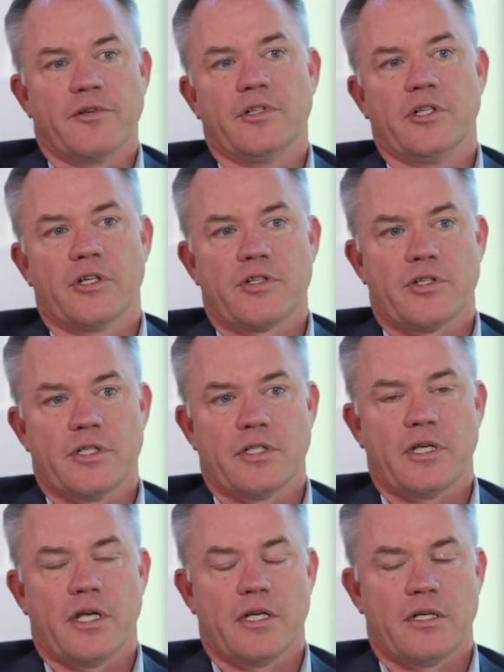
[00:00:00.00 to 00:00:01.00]
looks
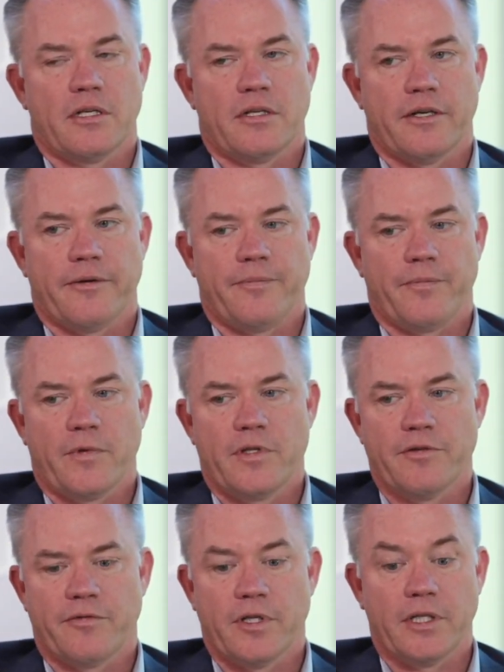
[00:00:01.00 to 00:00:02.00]
and
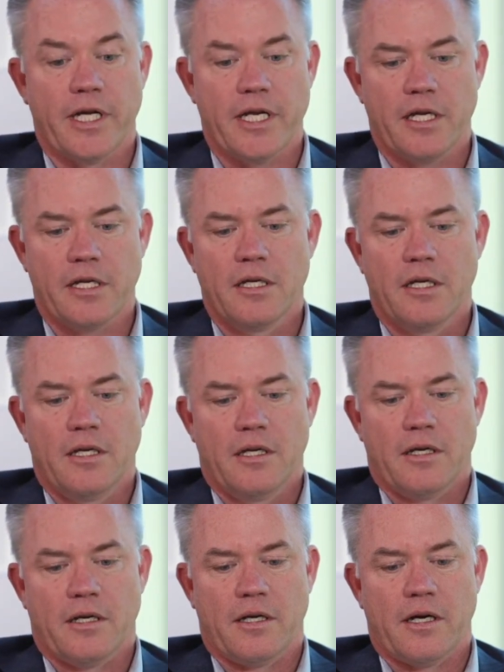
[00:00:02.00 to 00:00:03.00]
different lighting.
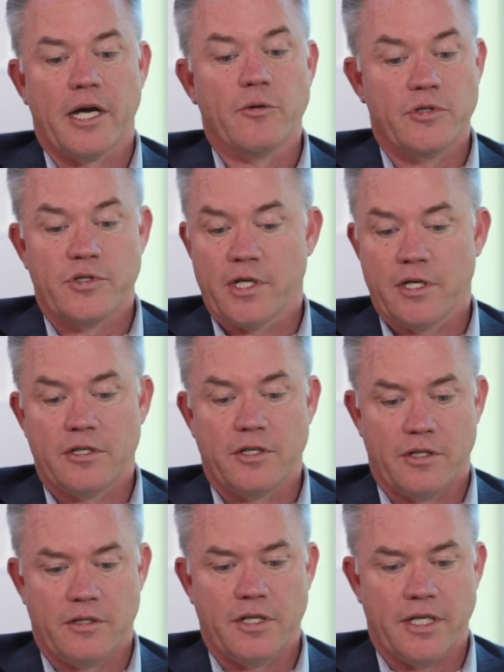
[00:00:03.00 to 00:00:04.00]
I would say
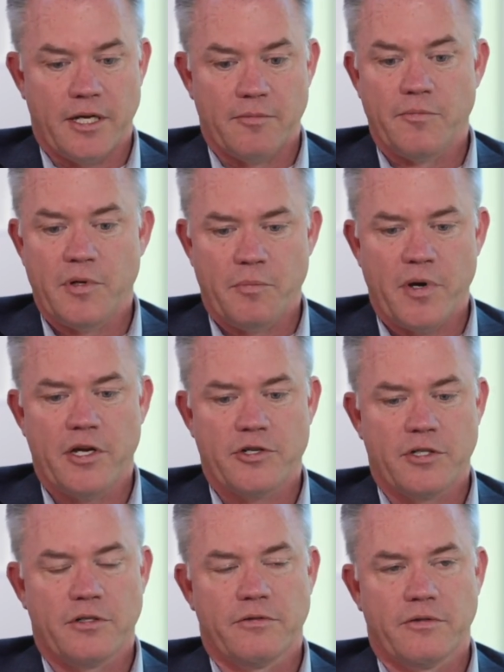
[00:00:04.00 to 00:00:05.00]
to, again, be
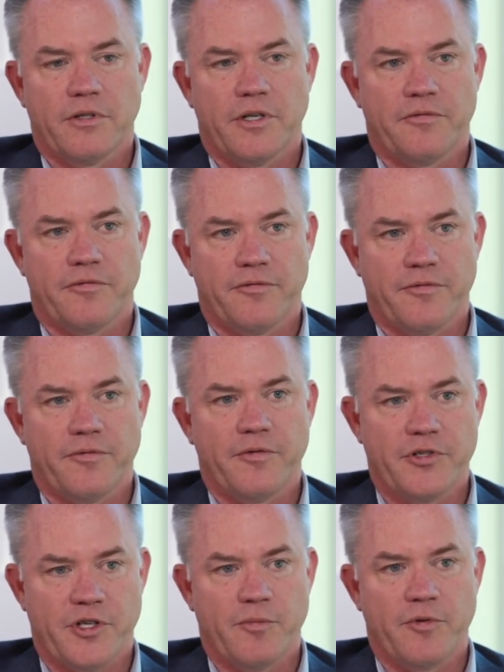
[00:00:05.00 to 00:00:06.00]
patient for
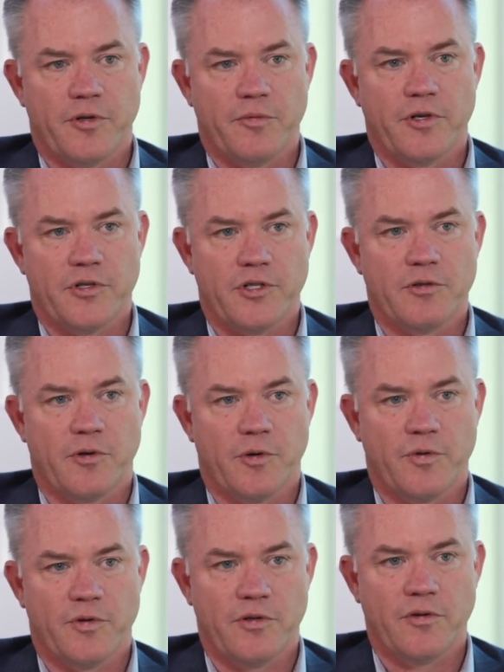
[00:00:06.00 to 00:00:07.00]
someone that wants to work
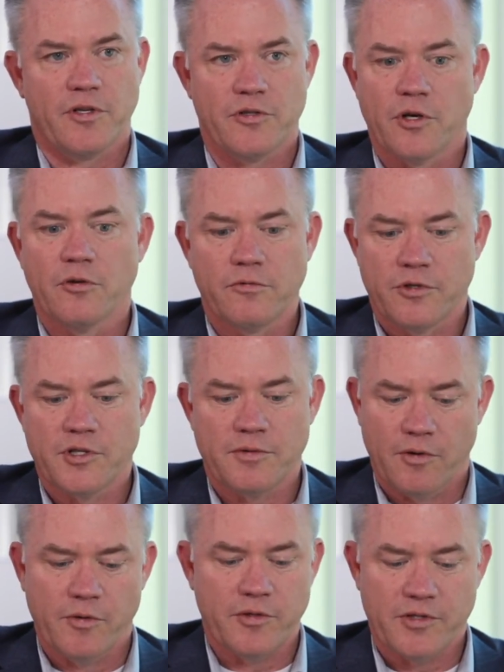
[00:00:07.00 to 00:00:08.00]
with you. Like, don't
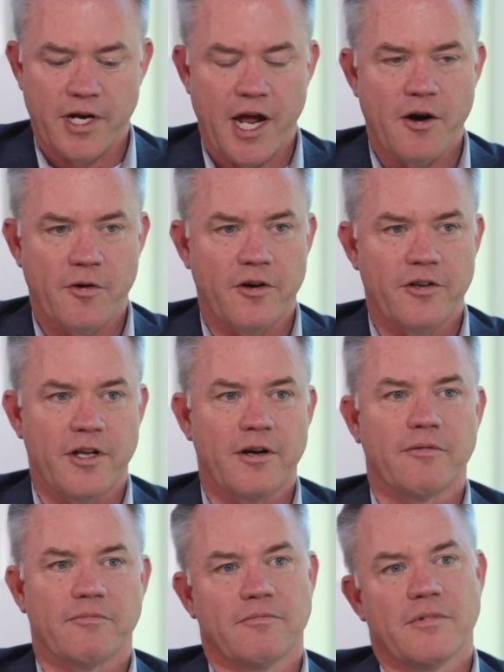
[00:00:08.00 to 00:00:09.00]
just, it's an hour and
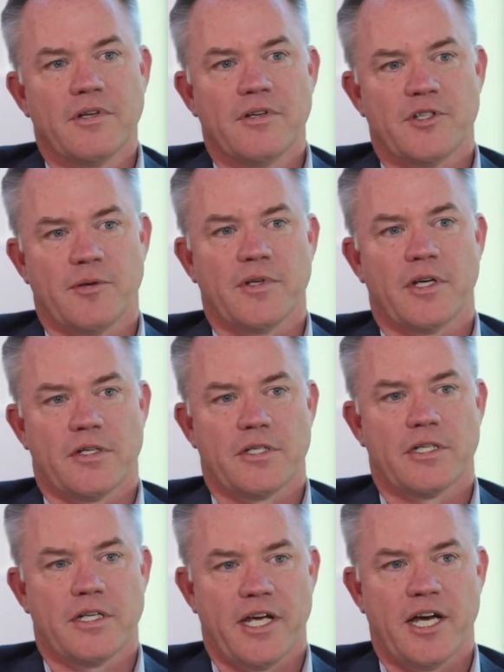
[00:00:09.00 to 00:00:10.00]
then something else
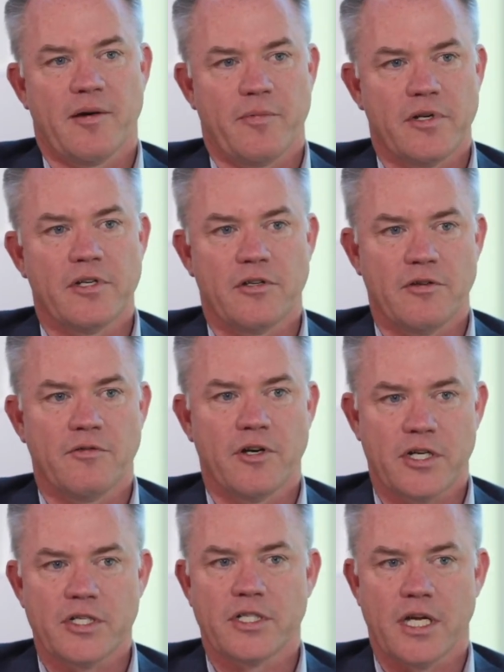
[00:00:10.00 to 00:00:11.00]
is going to happen. You've
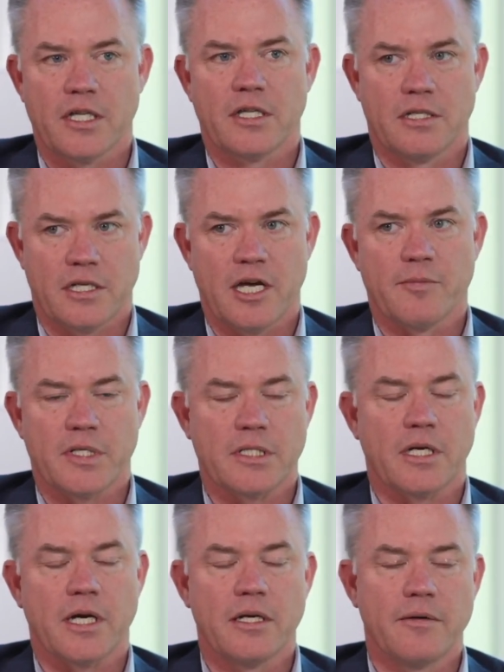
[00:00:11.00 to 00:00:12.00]
got to set the time
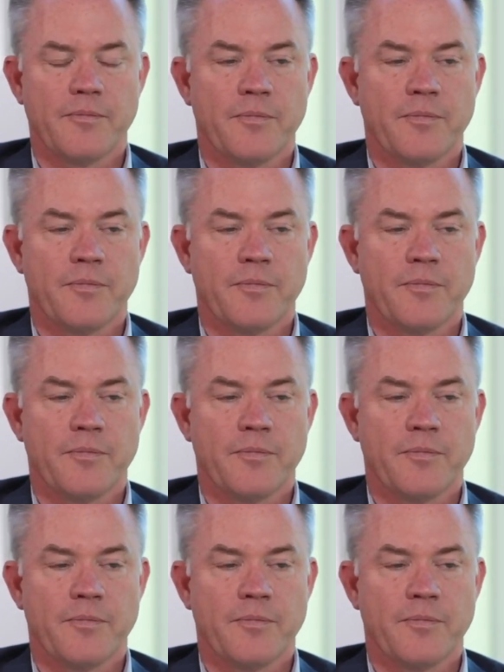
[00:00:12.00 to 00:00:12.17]
aside,